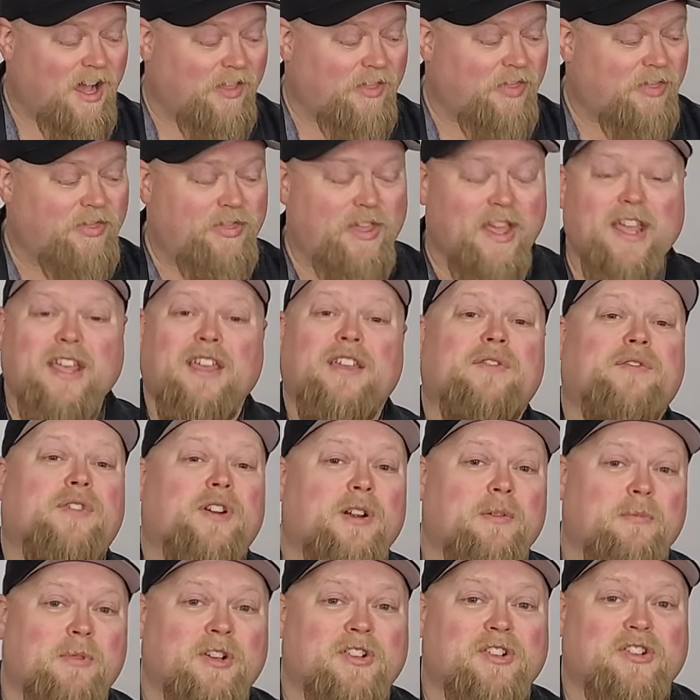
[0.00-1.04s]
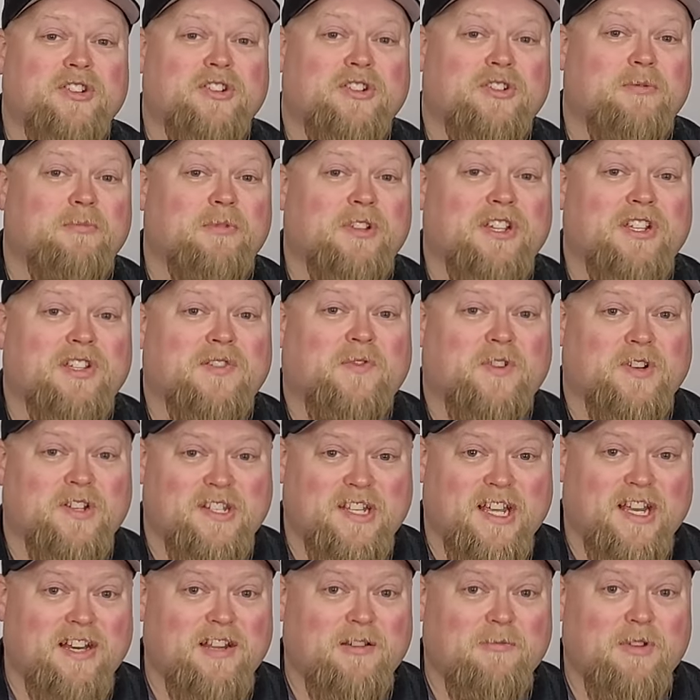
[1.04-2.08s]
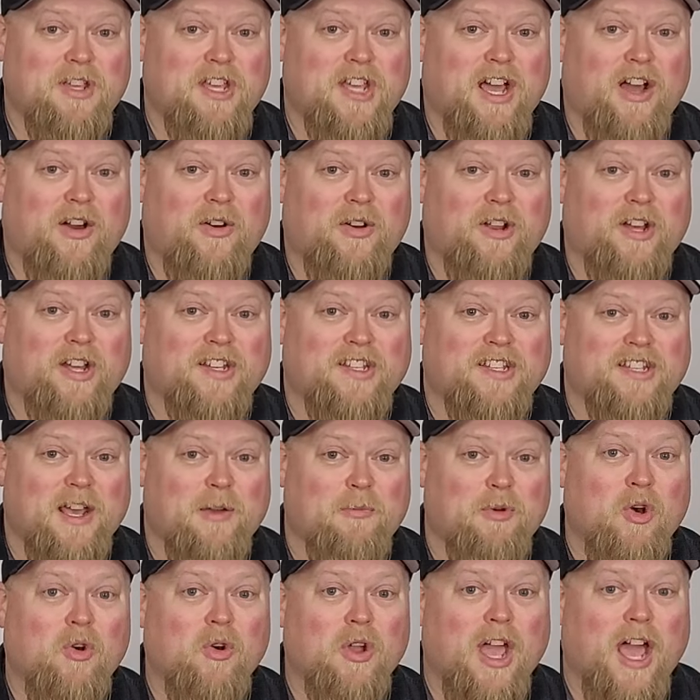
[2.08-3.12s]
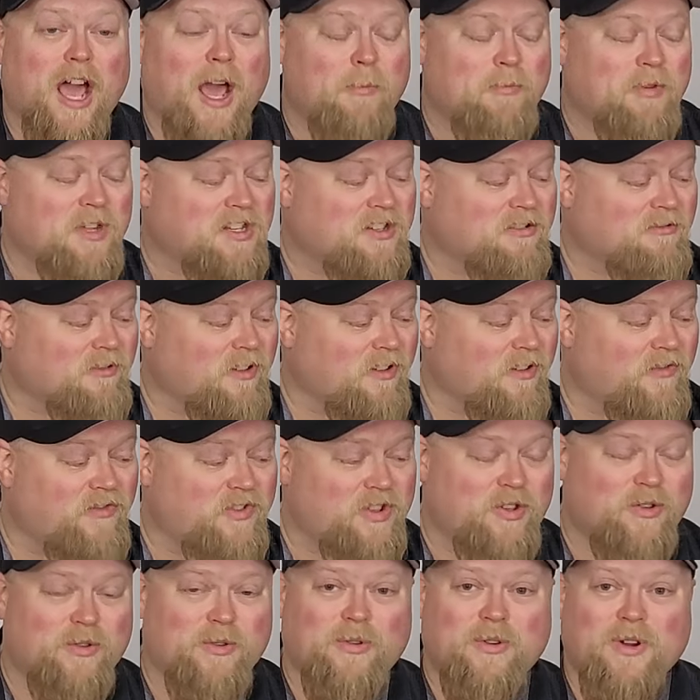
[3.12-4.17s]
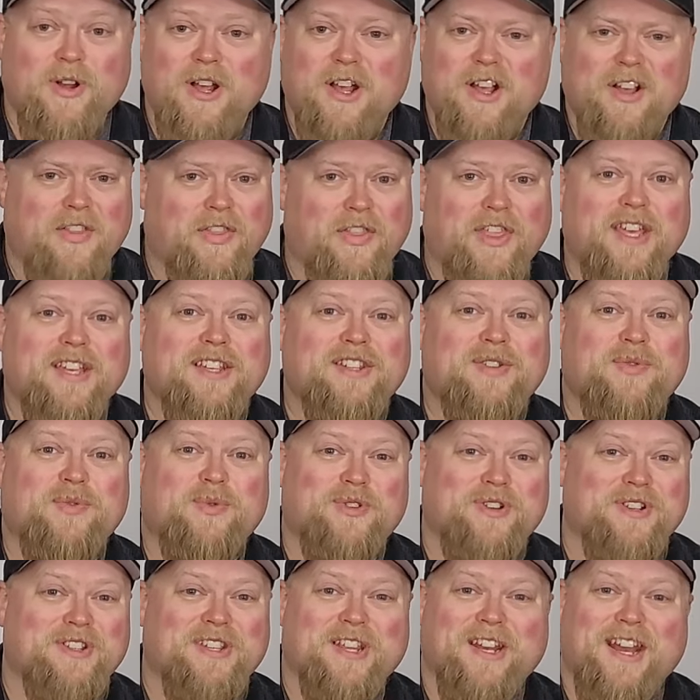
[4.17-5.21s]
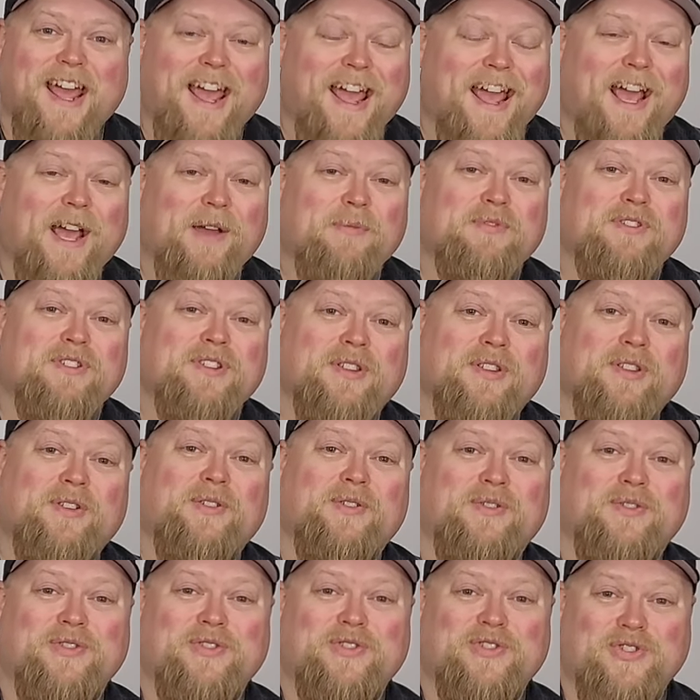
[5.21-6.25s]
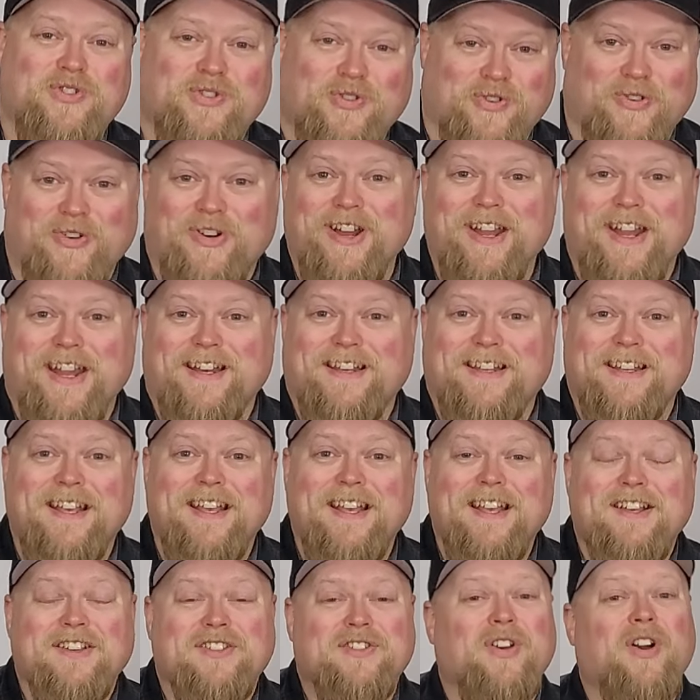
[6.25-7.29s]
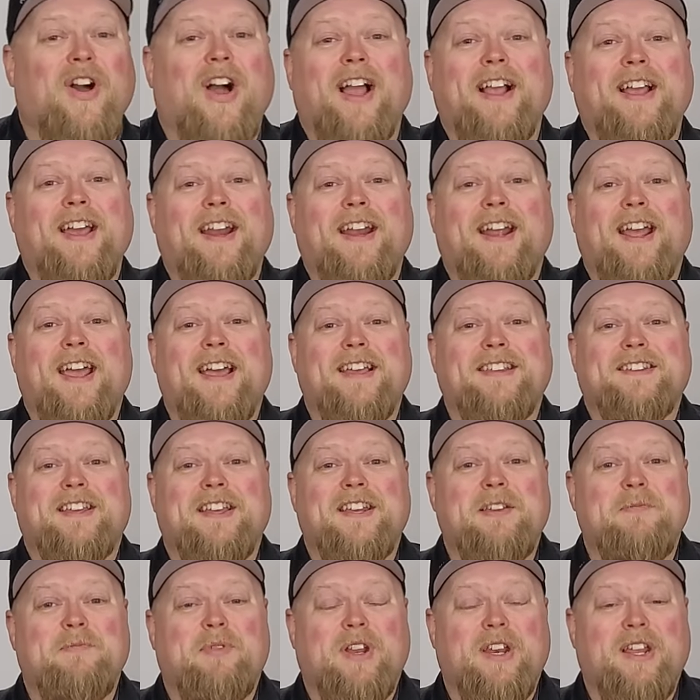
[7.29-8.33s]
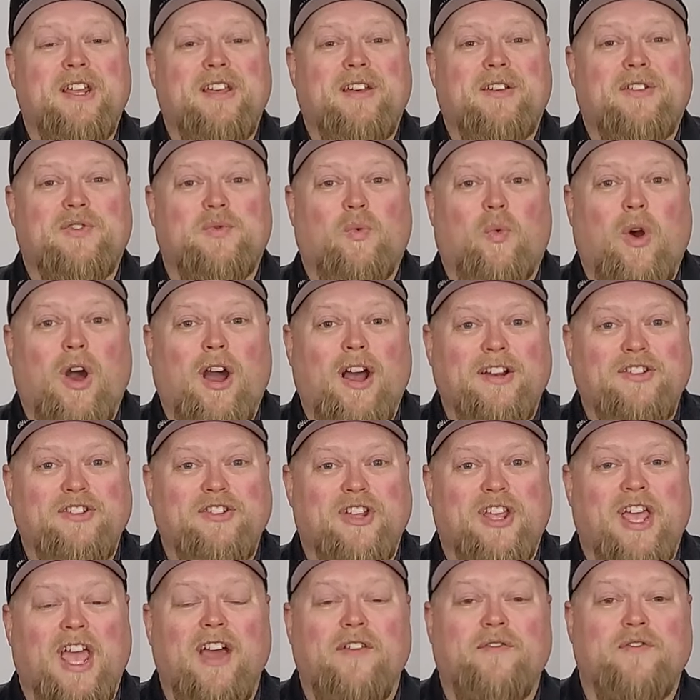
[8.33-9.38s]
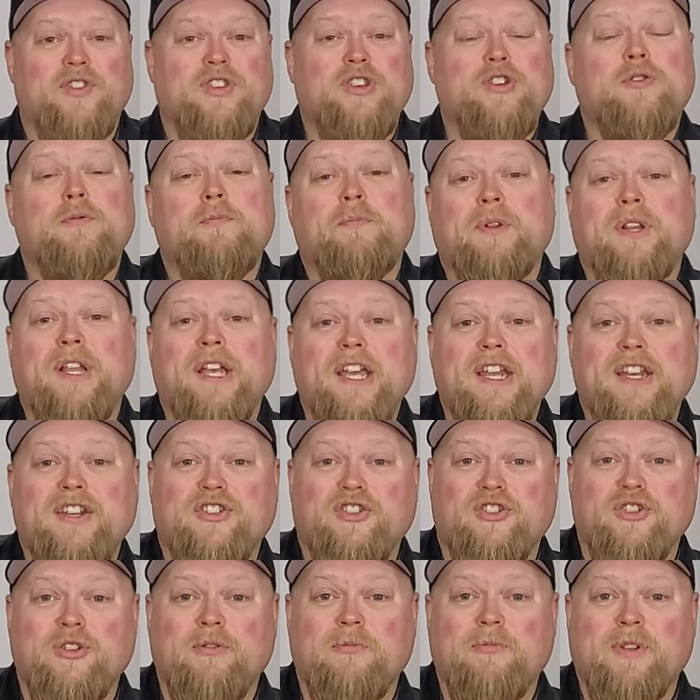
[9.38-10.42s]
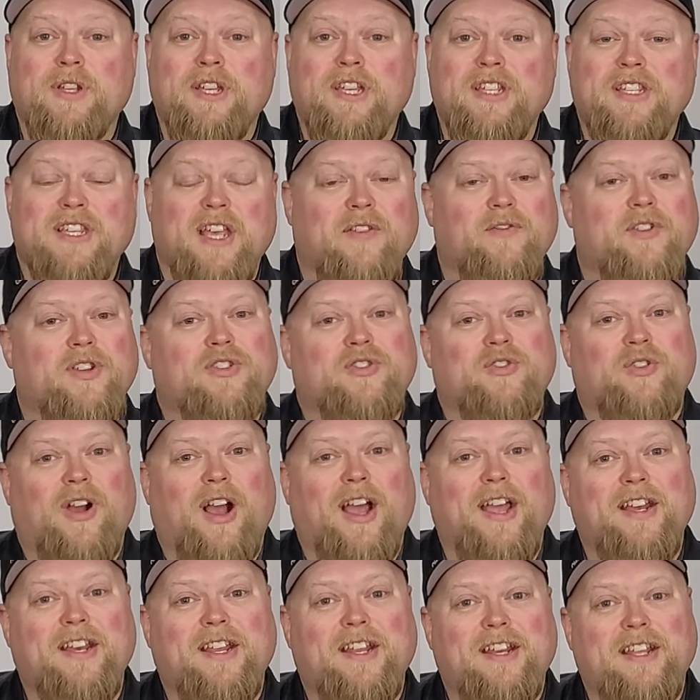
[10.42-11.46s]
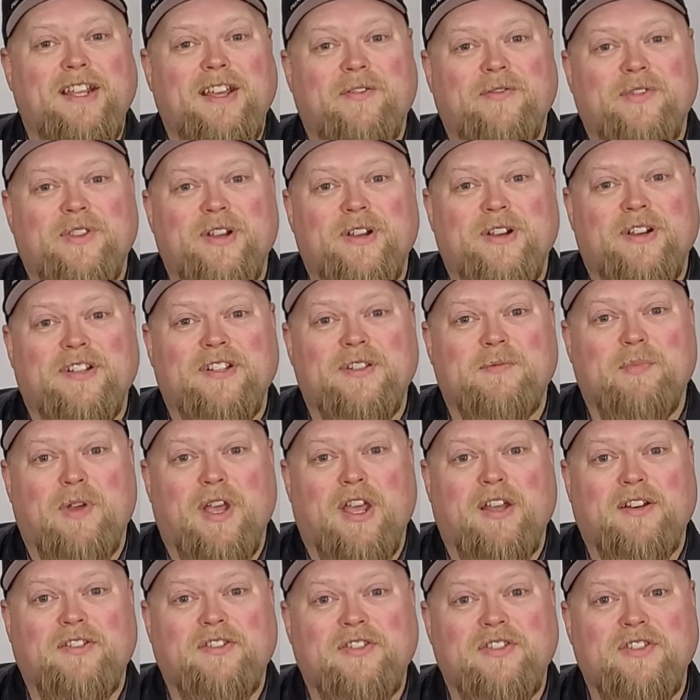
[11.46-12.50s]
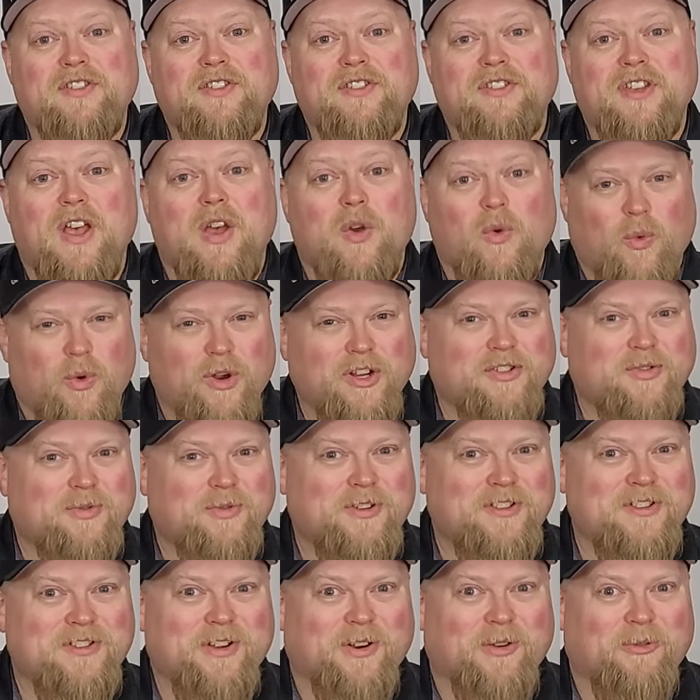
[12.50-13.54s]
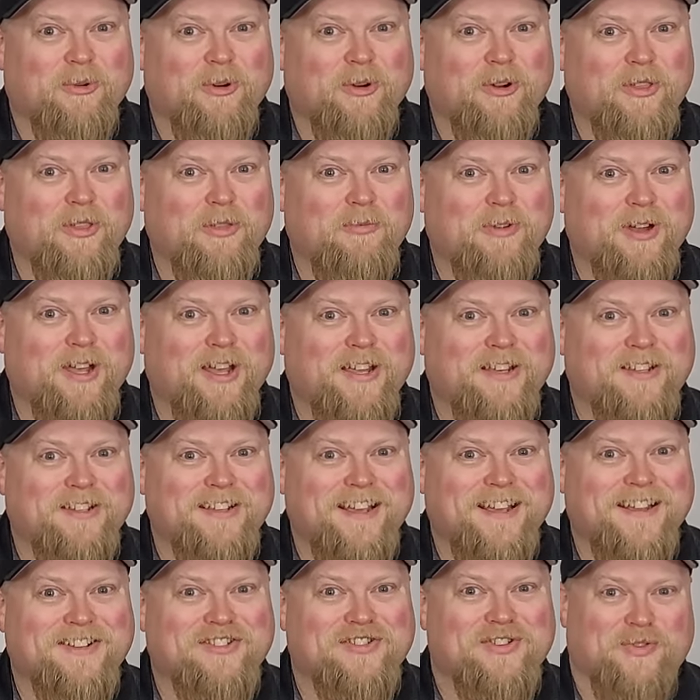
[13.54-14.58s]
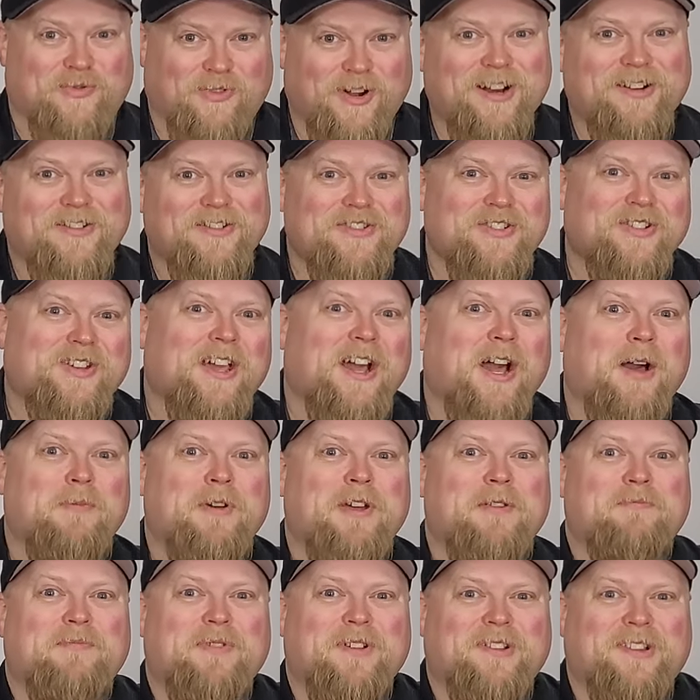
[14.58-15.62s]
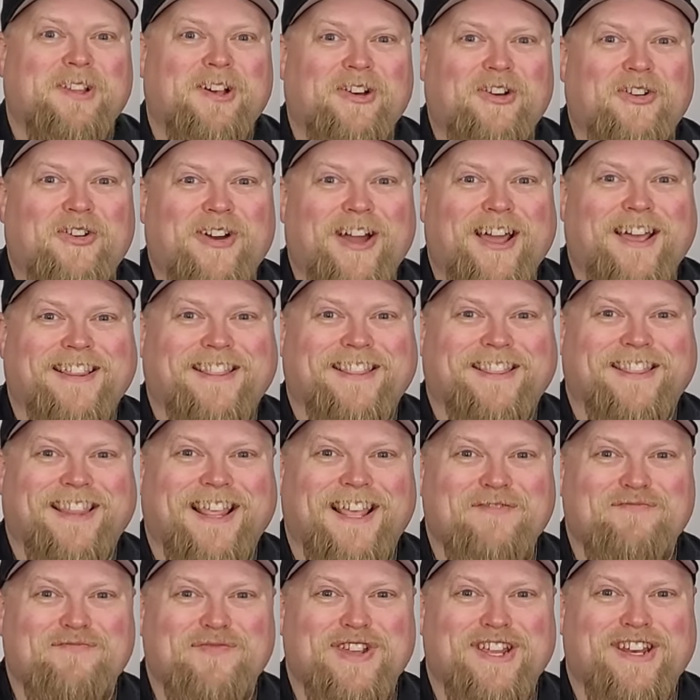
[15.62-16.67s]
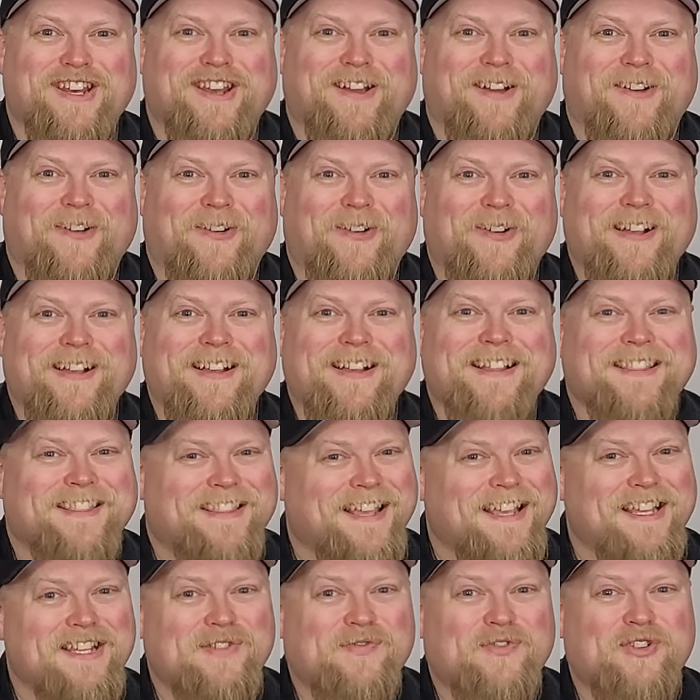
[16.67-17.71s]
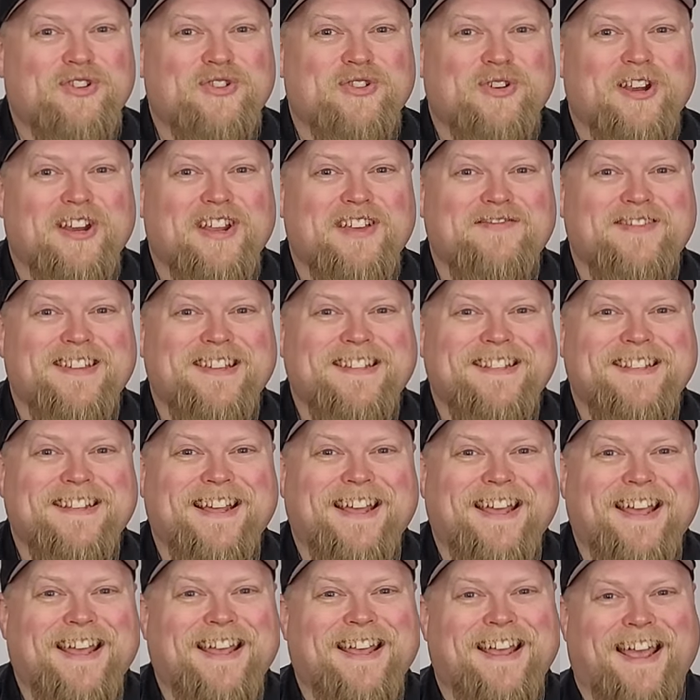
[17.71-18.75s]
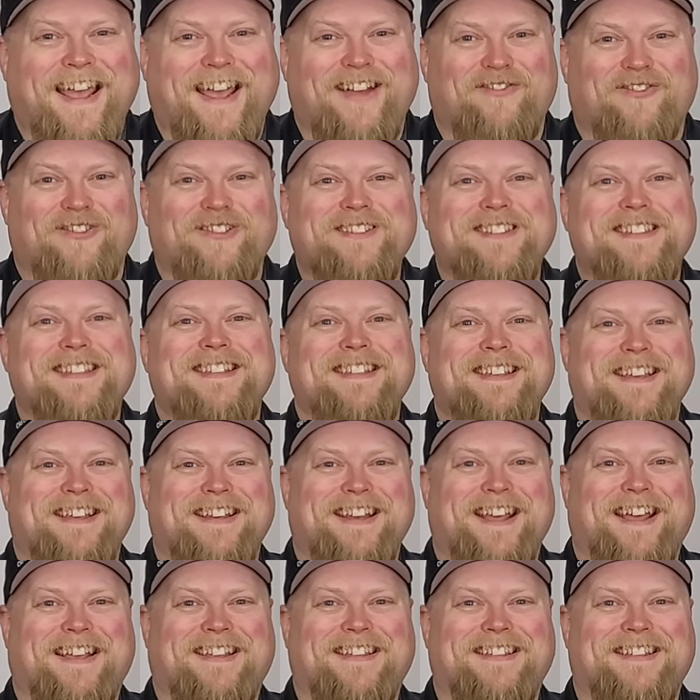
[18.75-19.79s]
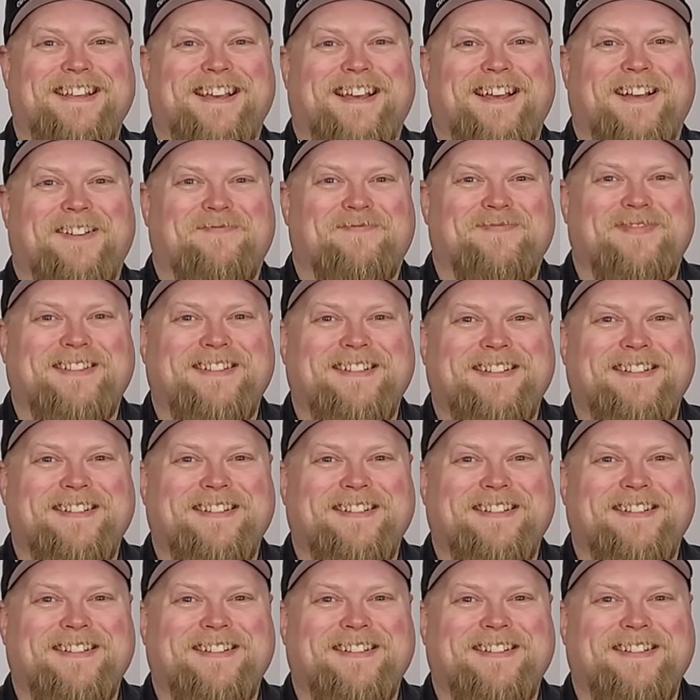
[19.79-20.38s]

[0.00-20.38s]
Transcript: Thank you very much to Doomlings for sending me out a demo copy to review. This was an absolute treat. So I gotta ask anybody else watching, have you played Doomlings? Have you tried any of their expansions? Which ones are worth my attention? Why don't you comment below and let me know. Thanks for joining me today, and we'll see you next time.